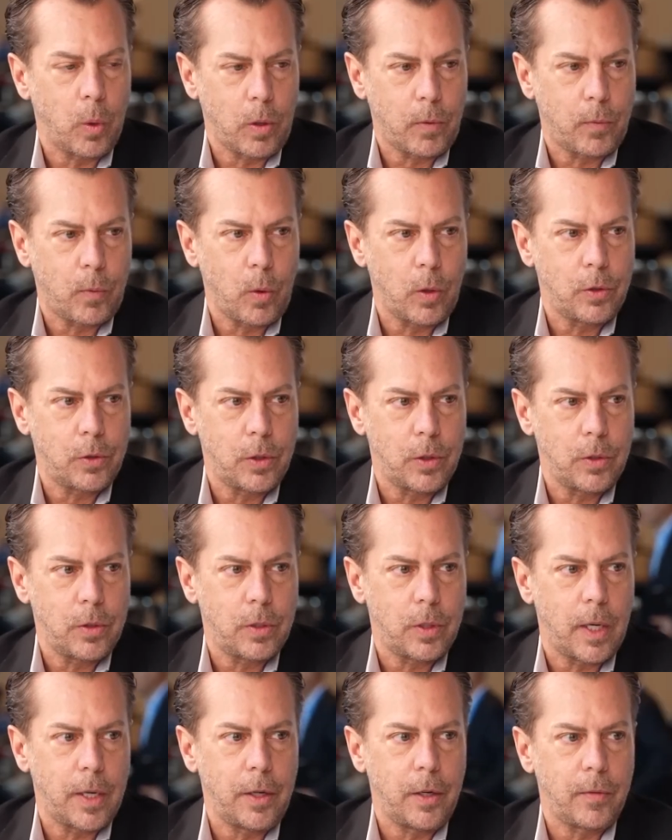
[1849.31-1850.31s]

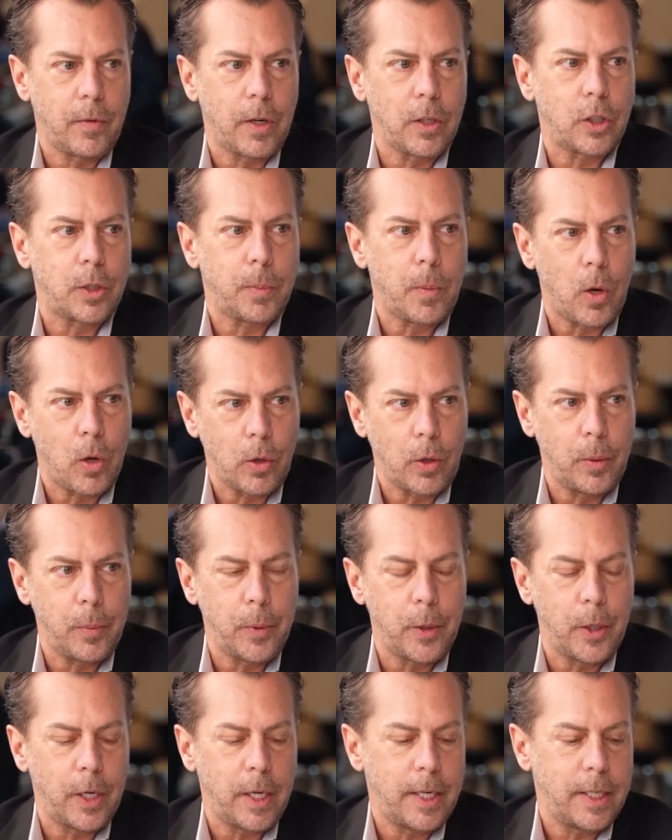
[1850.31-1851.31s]
workforces. You've got small
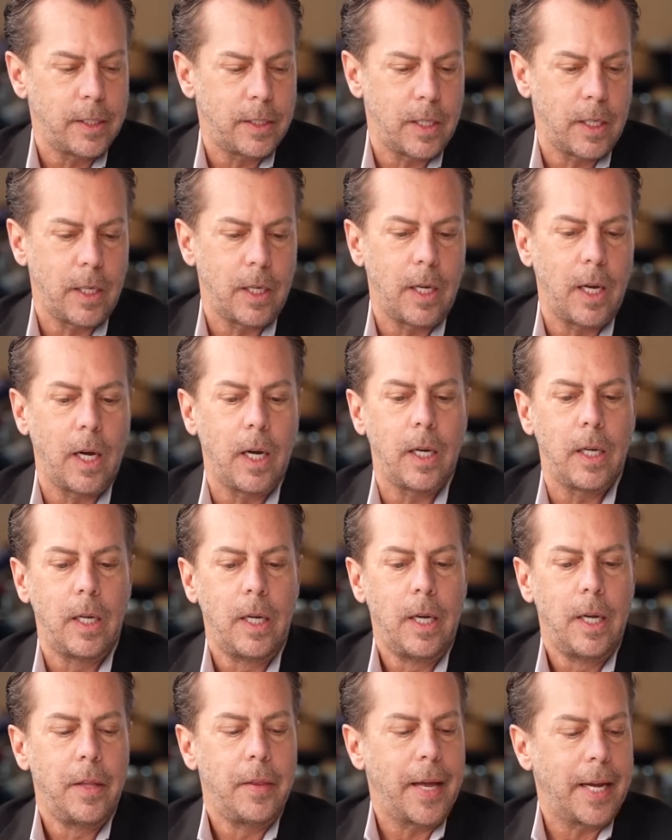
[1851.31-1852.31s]
communities, and
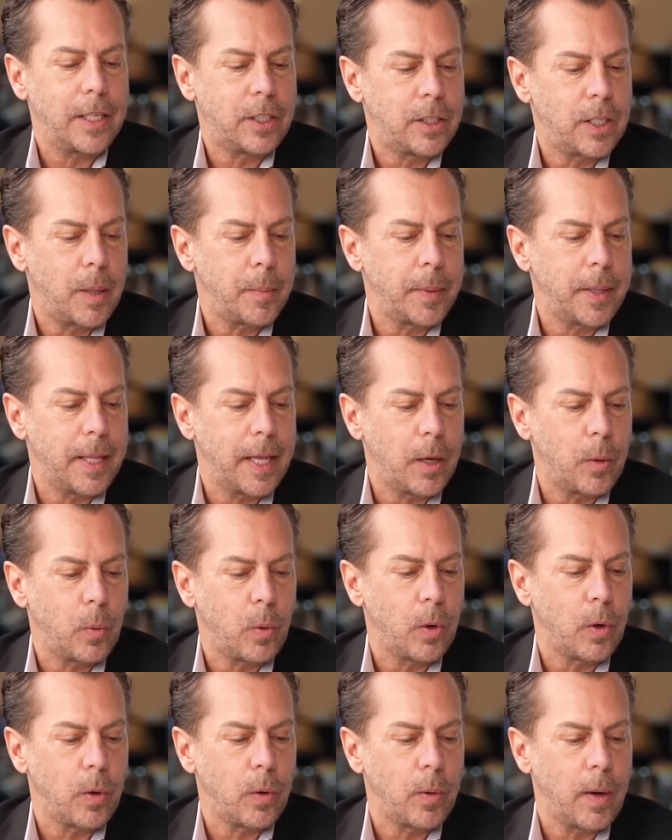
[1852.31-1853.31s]
that's something that
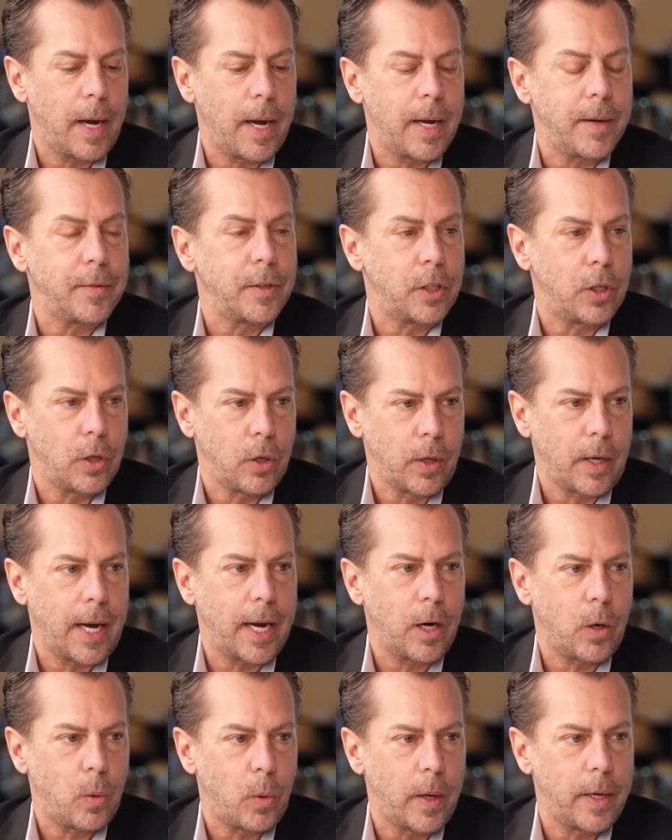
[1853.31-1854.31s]
we're having to look
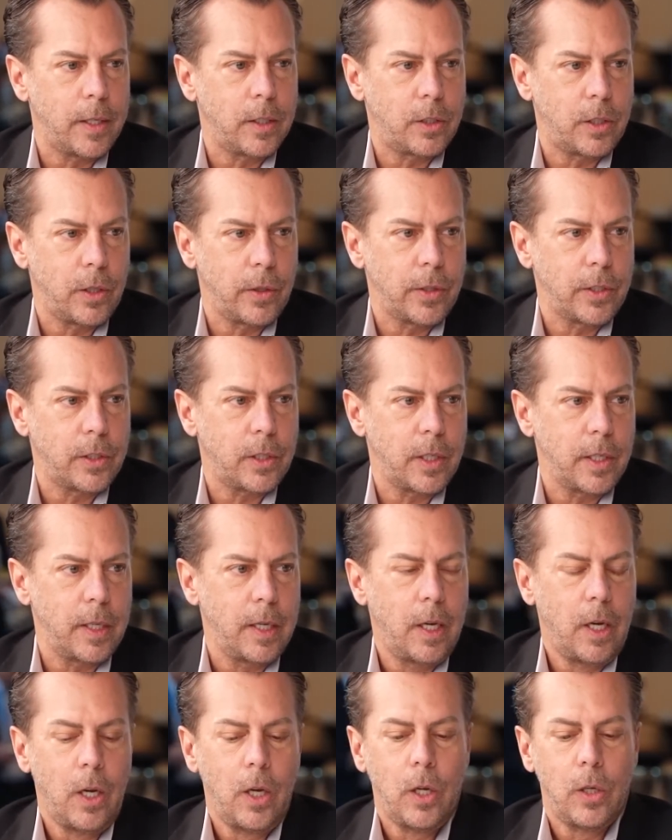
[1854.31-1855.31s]
at quite seriously.
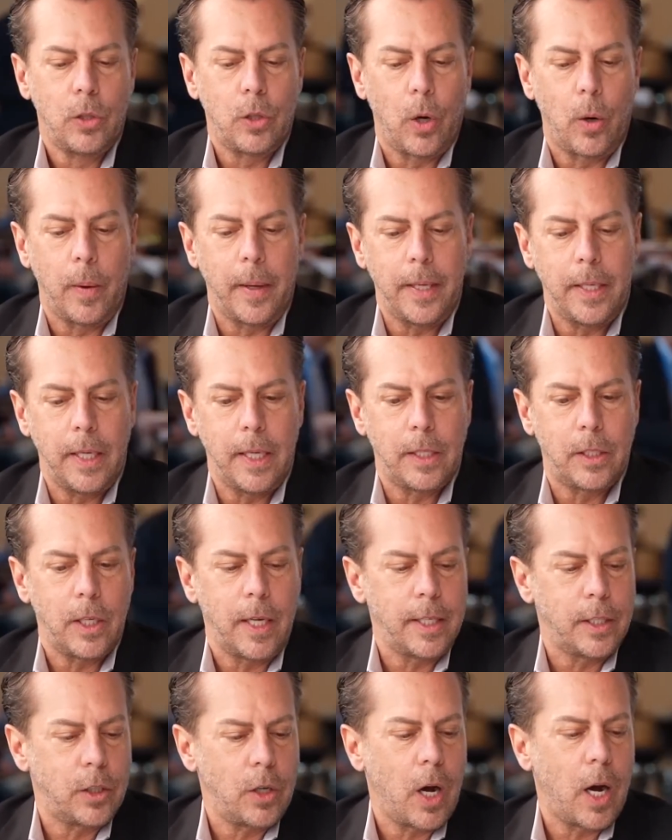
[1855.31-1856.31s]
So
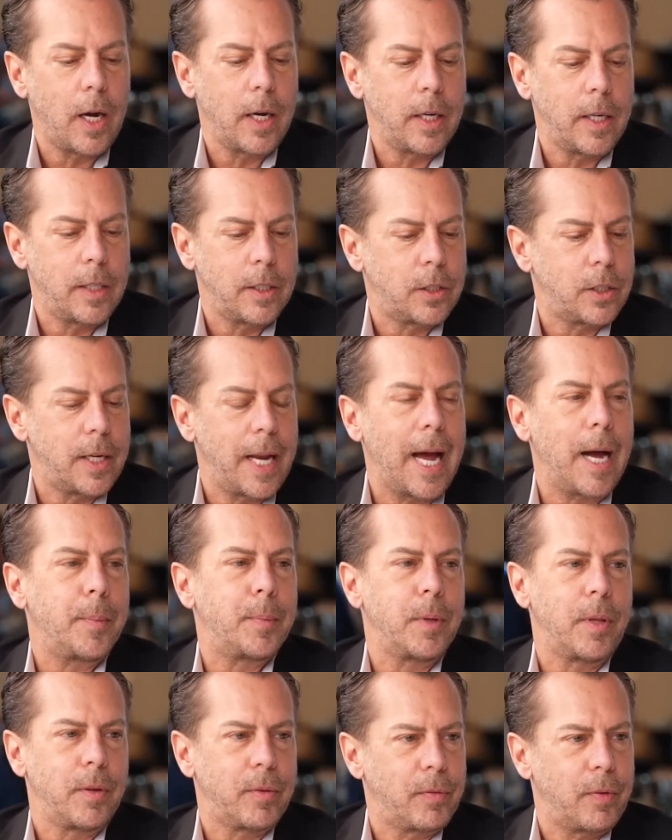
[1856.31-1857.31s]
it's not a
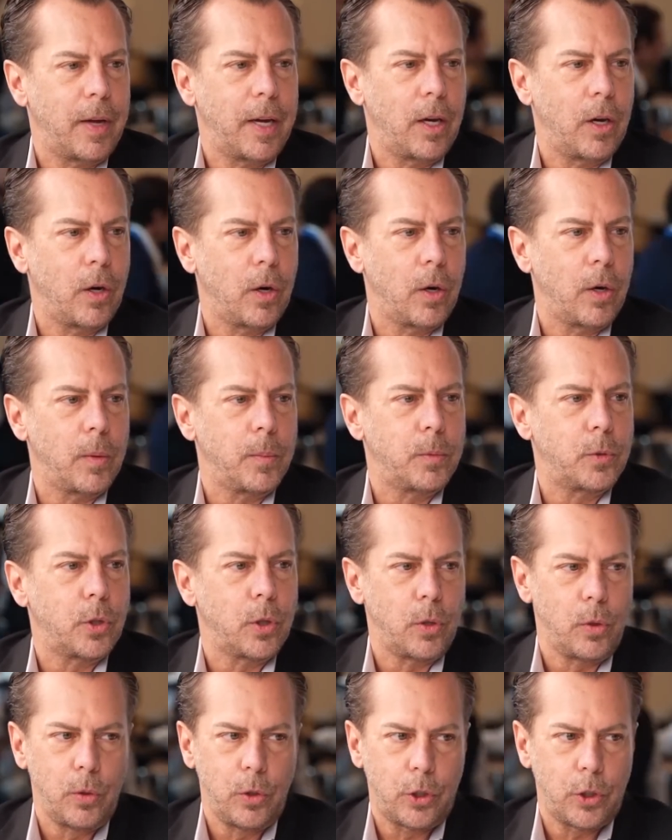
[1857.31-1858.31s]
snap of the finger
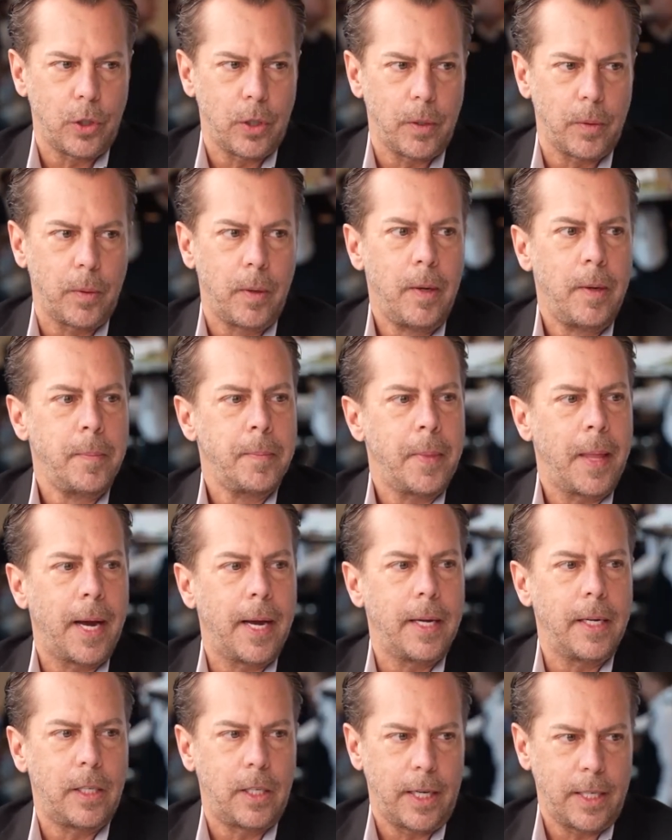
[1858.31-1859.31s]
solution.
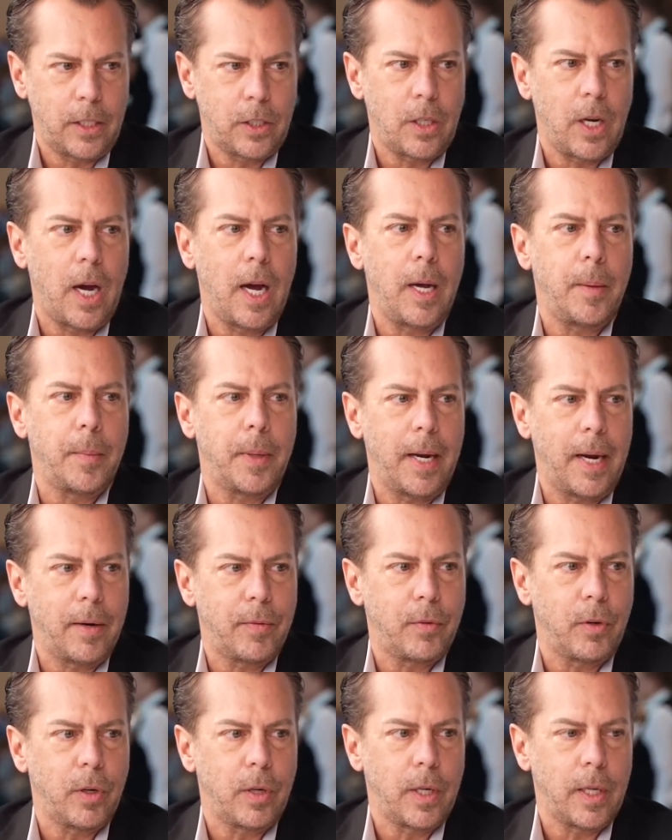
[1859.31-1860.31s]
It takes time and
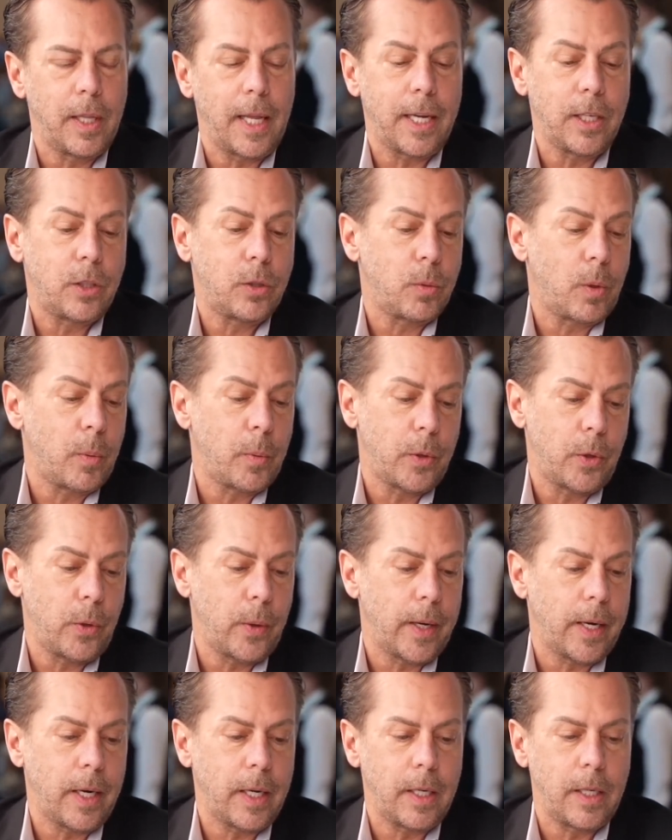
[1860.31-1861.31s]
effort, and that's what we're
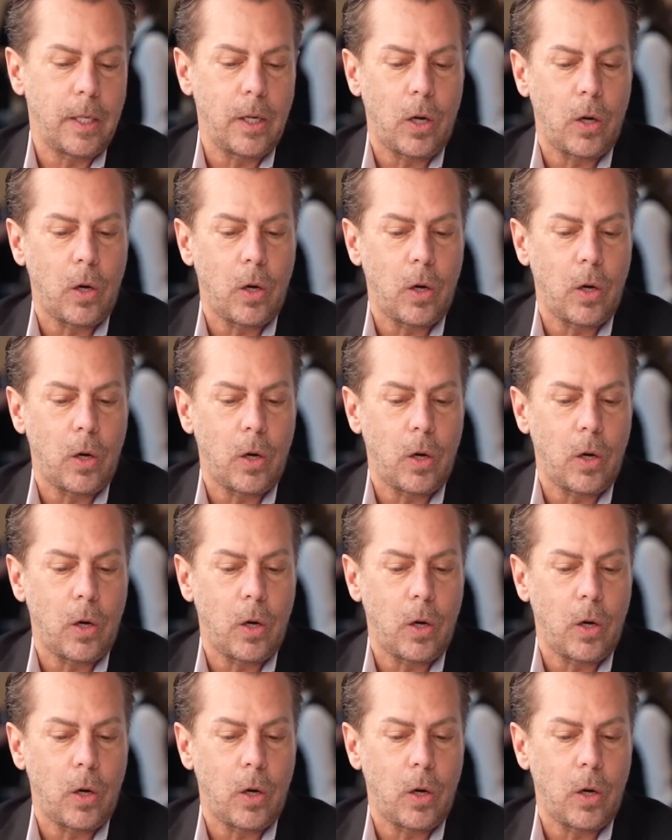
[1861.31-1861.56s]
doing. And